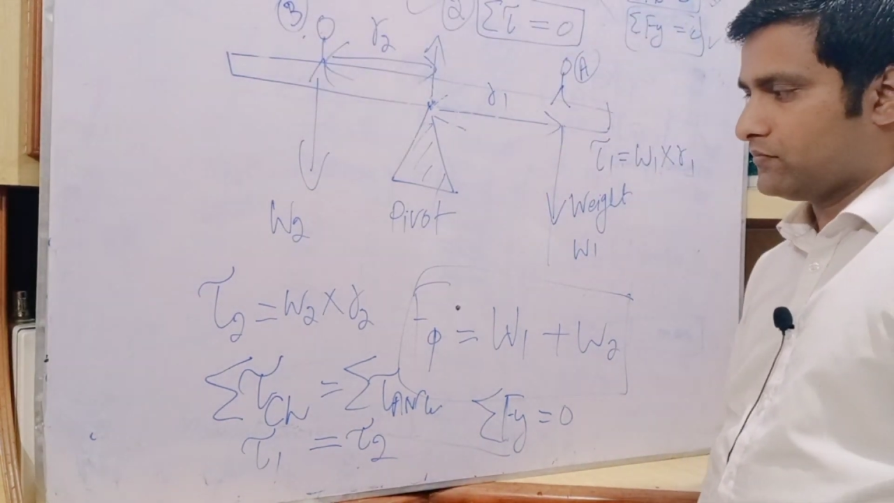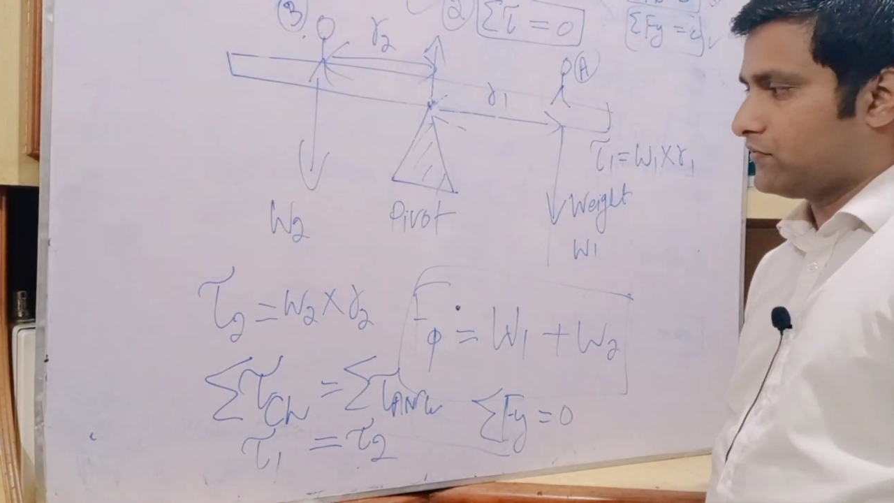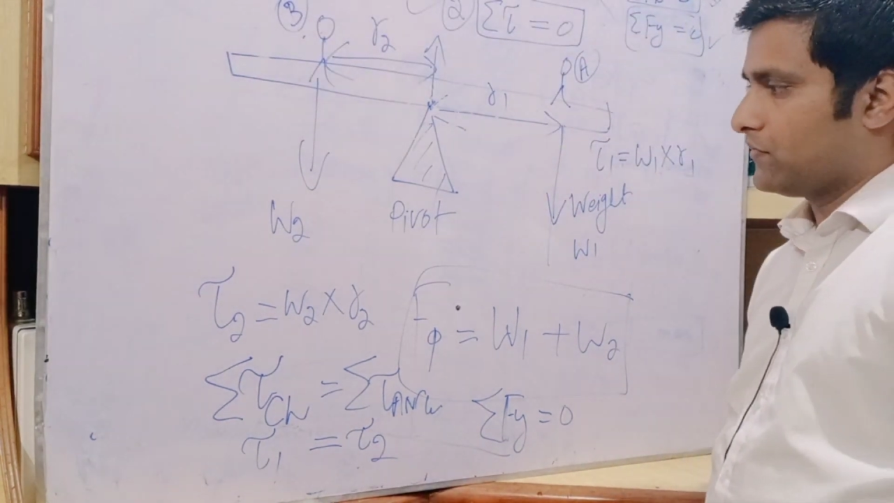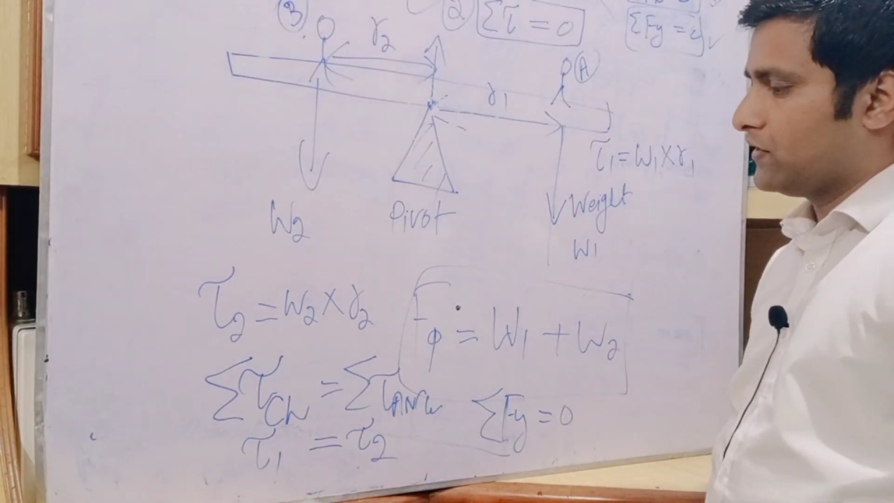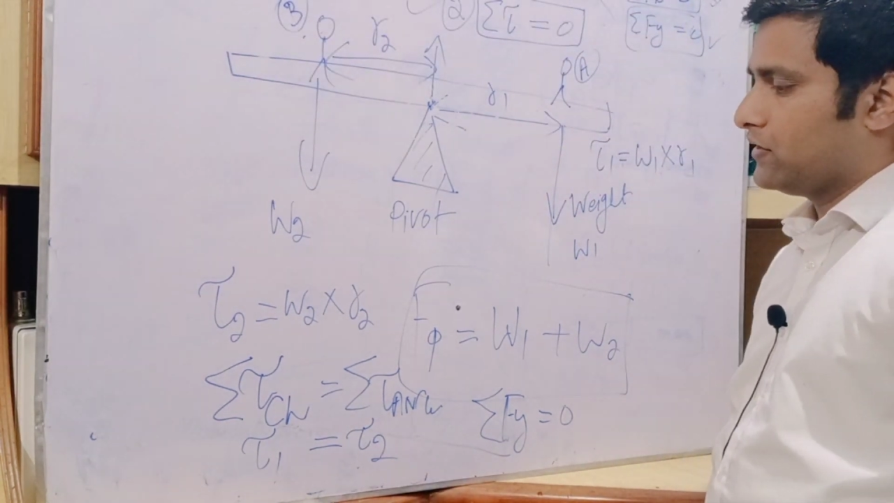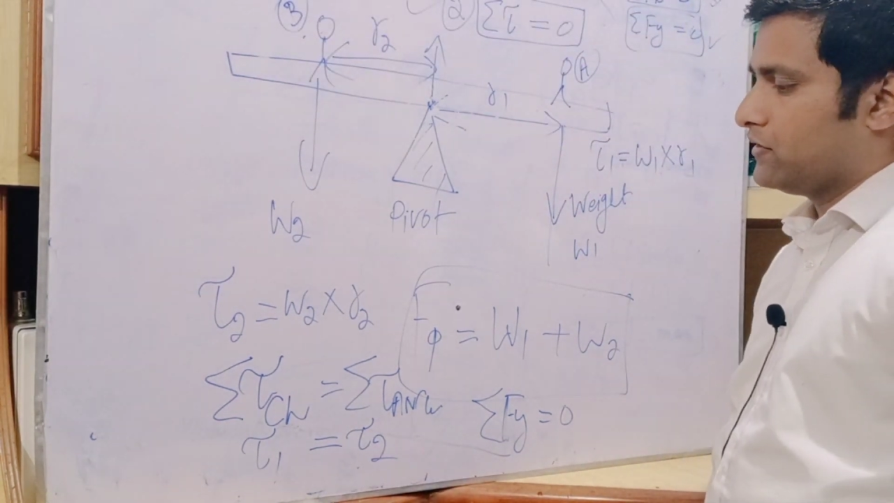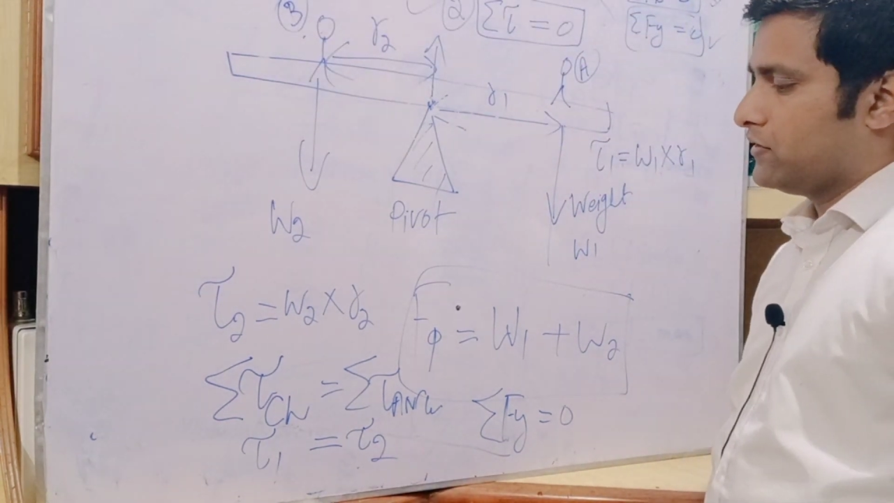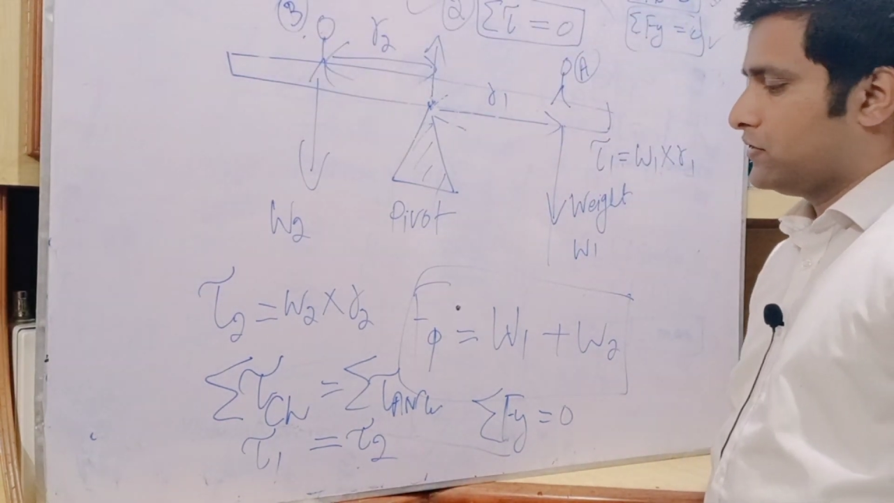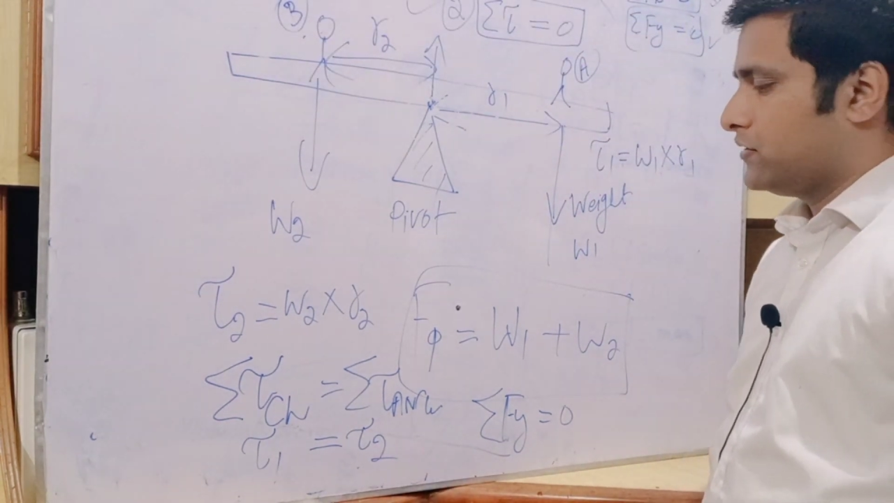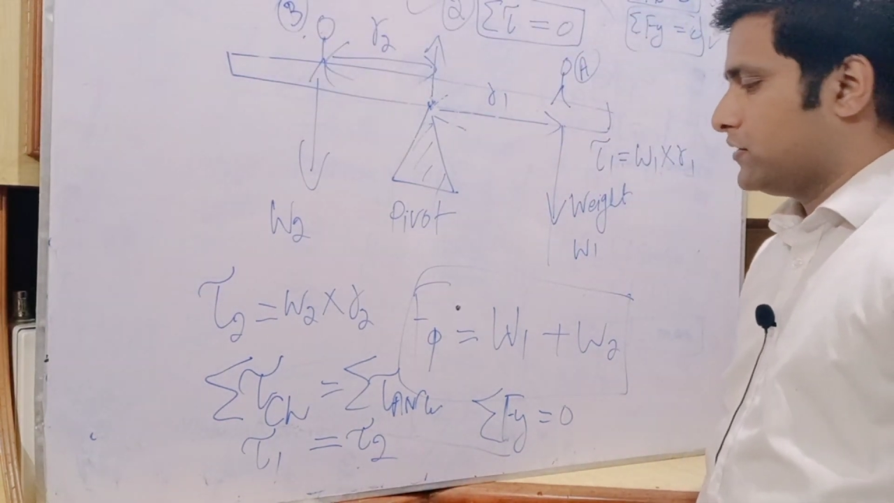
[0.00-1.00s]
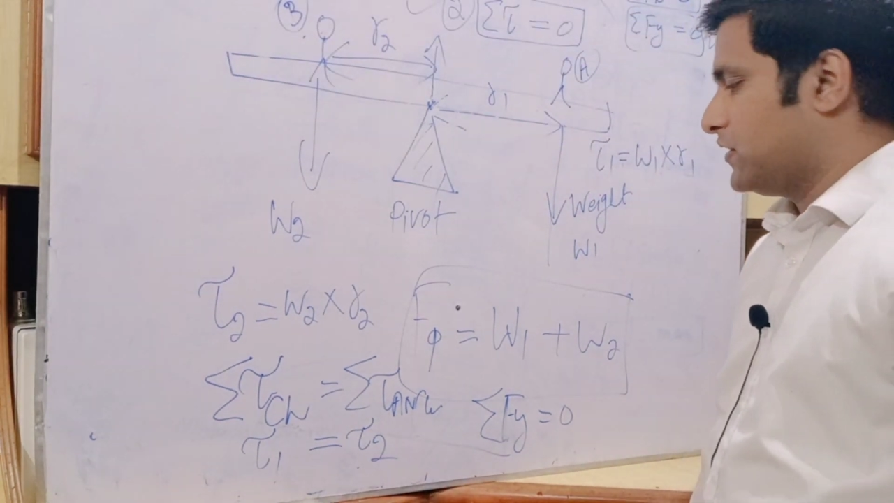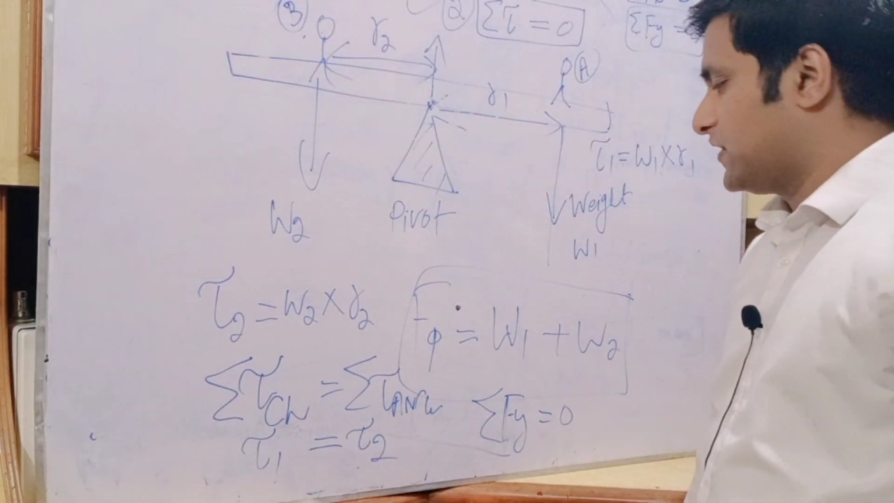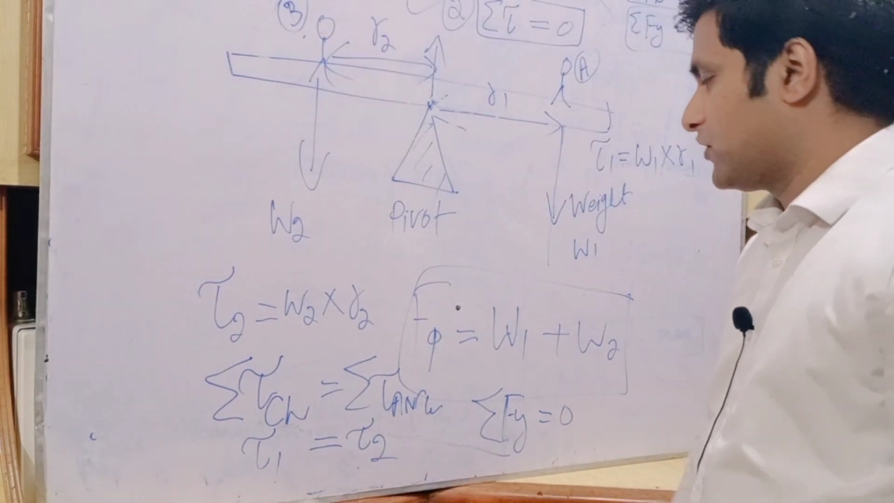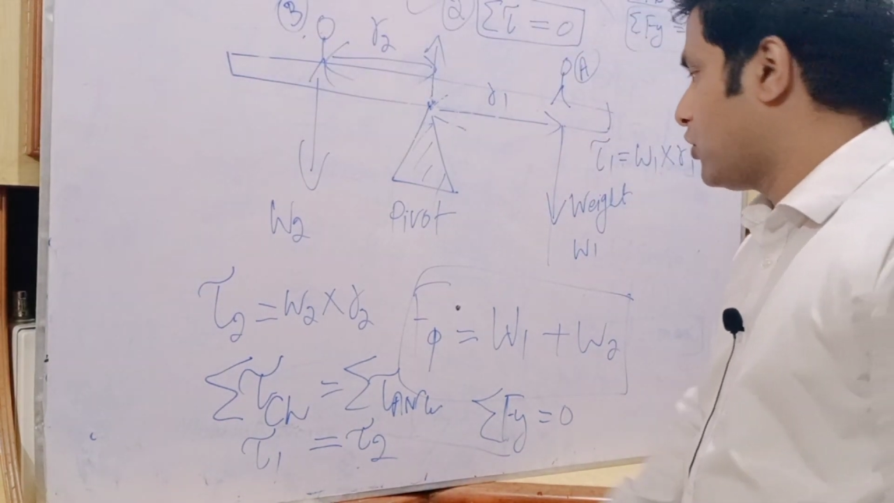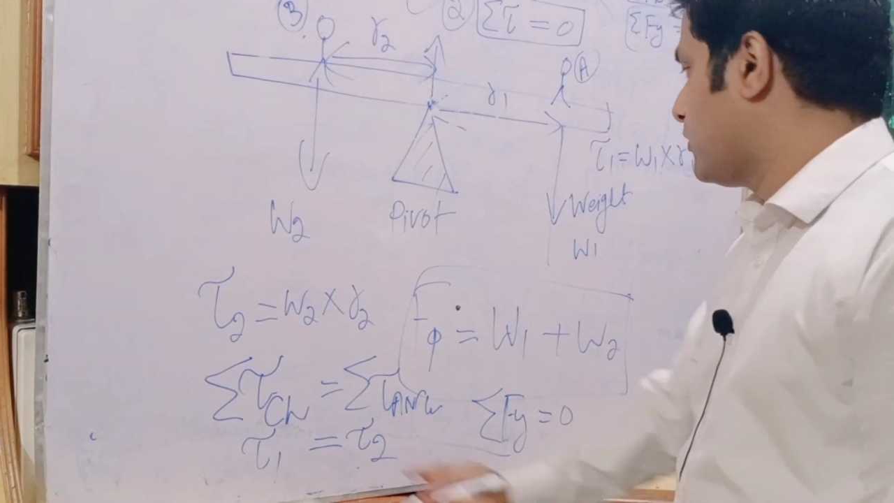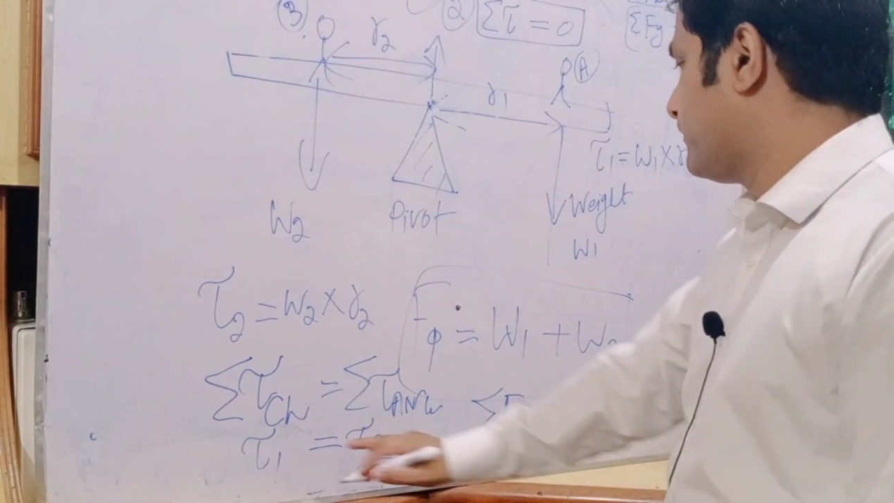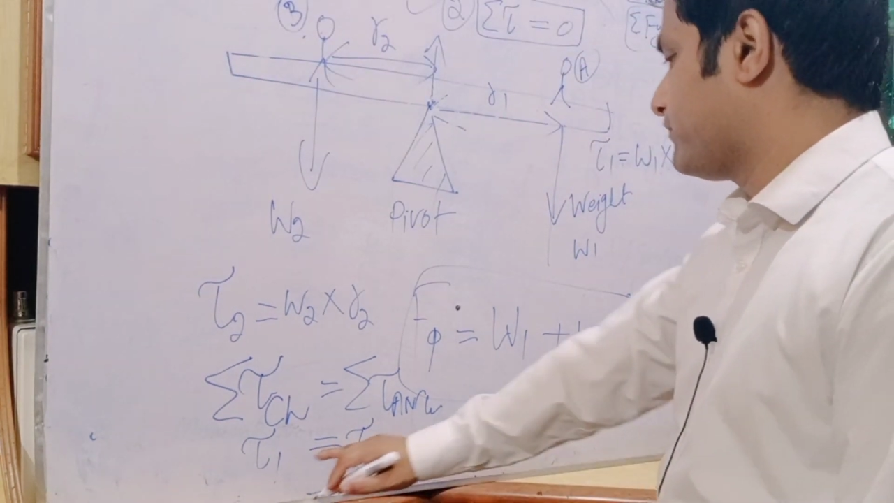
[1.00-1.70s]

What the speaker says: So using this